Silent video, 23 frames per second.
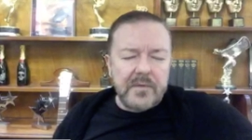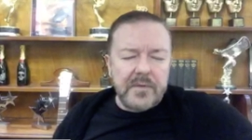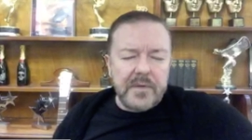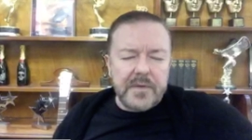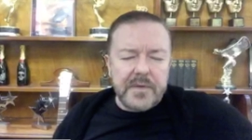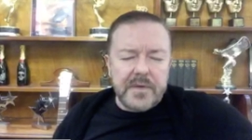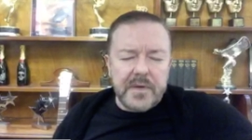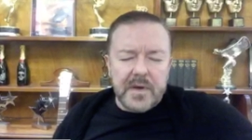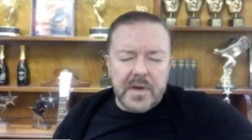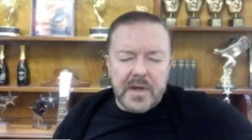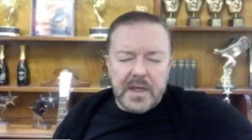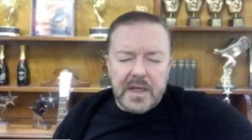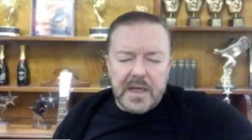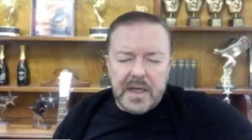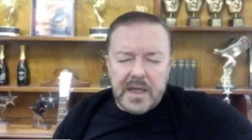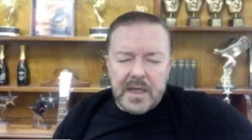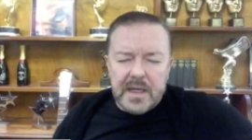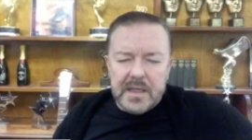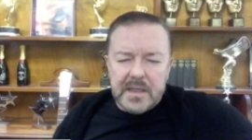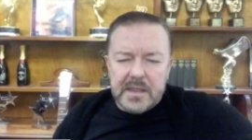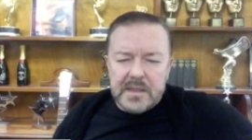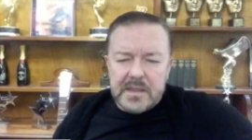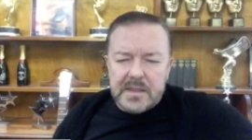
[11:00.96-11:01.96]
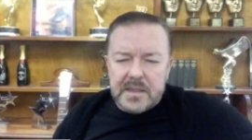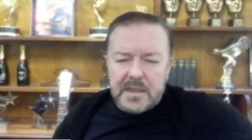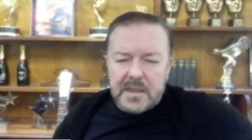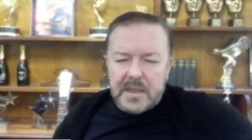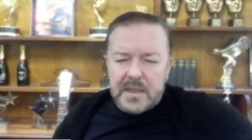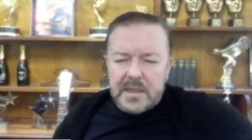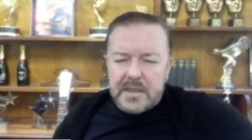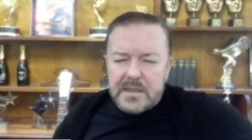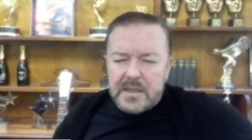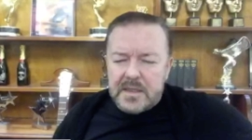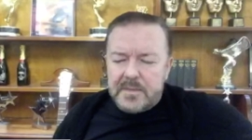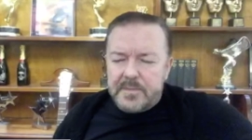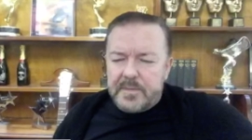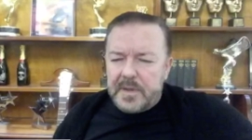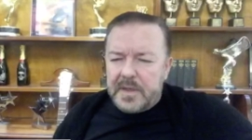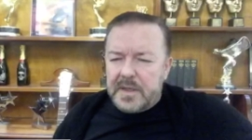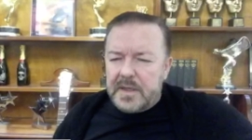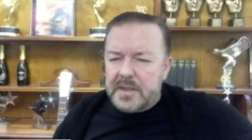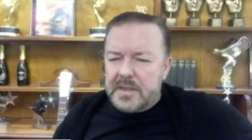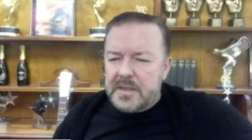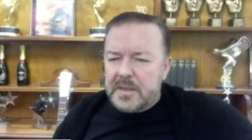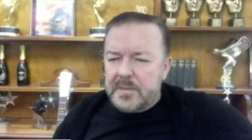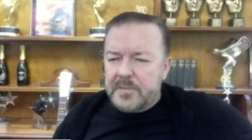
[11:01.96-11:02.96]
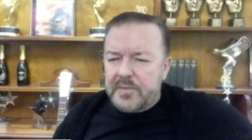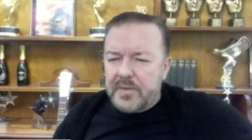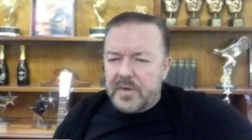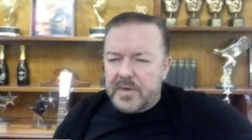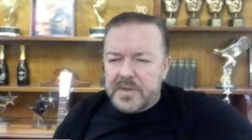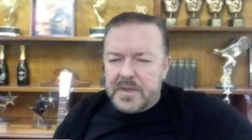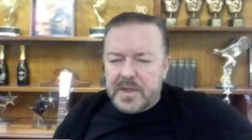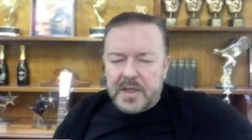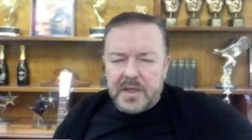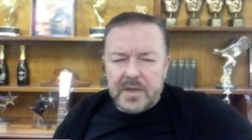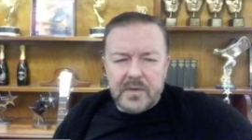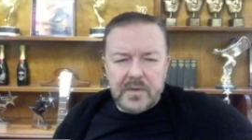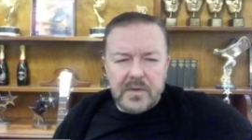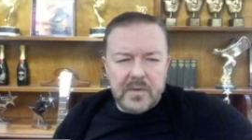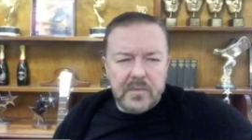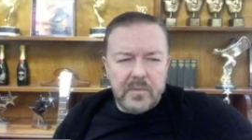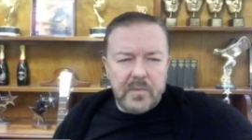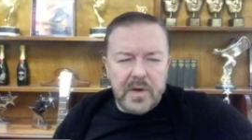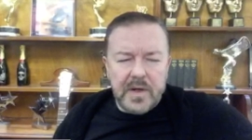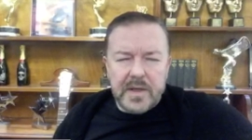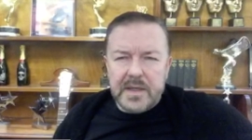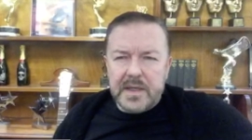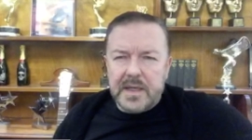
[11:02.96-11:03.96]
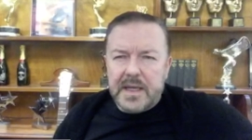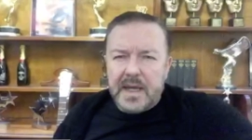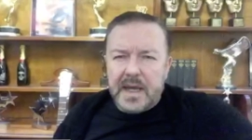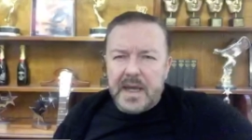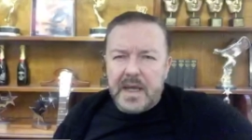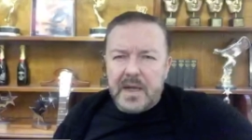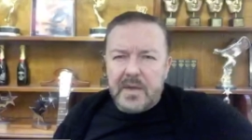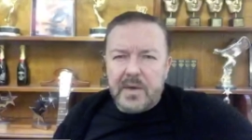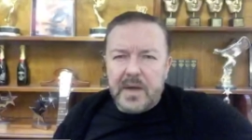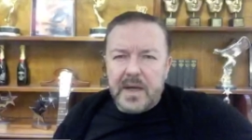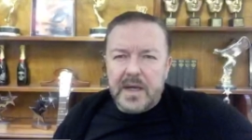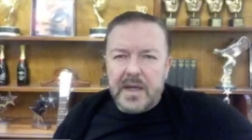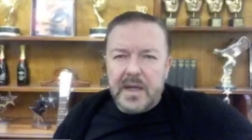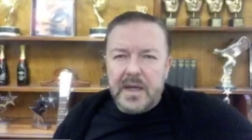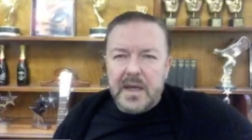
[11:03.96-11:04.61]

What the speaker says: 30 years just because the prosecutor wanted to get a quick.